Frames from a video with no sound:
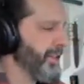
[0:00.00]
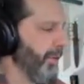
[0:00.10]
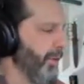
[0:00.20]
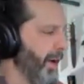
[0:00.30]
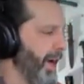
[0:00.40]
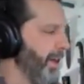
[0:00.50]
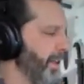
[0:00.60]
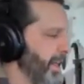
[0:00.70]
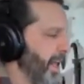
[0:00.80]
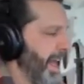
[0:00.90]
for a while.
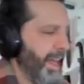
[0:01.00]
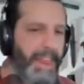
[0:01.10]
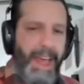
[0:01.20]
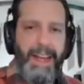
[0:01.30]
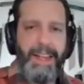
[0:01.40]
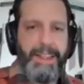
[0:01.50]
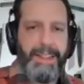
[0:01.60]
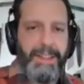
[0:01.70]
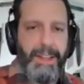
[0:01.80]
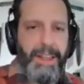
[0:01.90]
And that
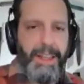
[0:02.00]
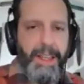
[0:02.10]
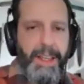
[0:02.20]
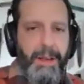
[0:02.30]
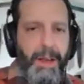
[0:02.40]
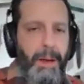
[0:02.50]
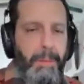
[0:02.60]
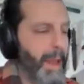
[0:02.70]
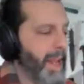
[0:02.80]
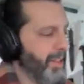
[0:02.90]
is the uh,
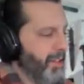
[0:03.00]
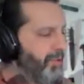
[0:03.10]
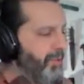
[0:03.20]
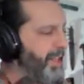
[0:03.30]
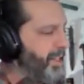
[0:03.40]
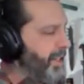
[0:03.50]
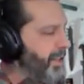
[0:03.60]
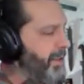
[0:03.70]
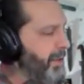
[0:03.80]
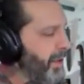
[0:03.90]
Main Street,
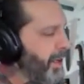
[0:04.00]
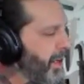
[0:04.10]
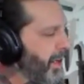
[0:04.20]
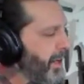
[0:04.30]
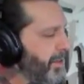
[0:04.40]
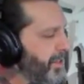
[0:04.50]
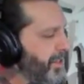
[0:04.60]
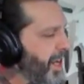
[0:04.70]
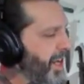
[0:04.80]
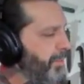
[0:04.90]
uh,
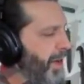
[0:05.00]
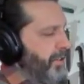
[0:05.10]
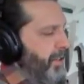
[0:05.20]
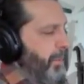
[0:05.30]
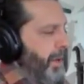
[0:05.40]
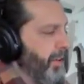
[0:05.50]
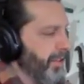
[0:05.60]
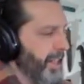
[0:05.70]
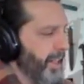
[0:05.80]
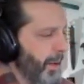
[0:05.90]
designed by Dirk
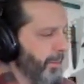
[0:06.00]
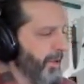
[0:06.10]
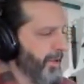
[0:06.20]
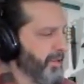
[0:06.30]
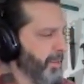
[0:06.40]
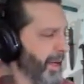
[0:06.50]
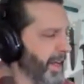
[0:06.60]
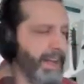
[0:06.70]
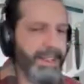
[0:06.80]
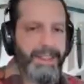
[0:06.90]
Pinkerton and produced by
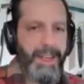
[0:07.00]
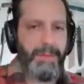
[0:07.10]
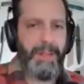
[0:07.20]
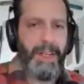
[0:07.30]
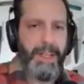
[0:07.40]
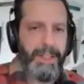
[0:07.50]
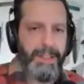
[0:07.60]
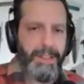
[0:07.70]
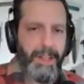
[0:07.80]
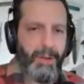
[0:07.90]
Kansept.
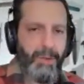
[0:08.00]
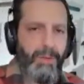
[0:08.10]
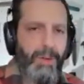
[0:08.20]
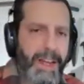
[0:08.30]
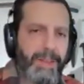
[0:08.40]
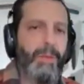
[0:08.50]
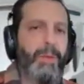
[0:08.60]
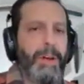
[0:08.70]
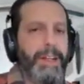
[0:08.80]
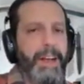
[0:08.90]
Just a great
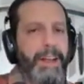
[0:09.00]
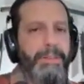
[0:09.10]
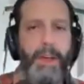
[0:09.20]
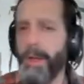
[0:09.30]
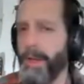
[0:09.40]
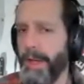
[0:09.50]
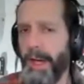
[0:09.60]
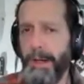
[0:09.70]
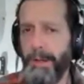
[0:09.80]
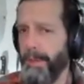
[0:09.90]
work knife.
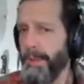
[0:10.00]
Uh,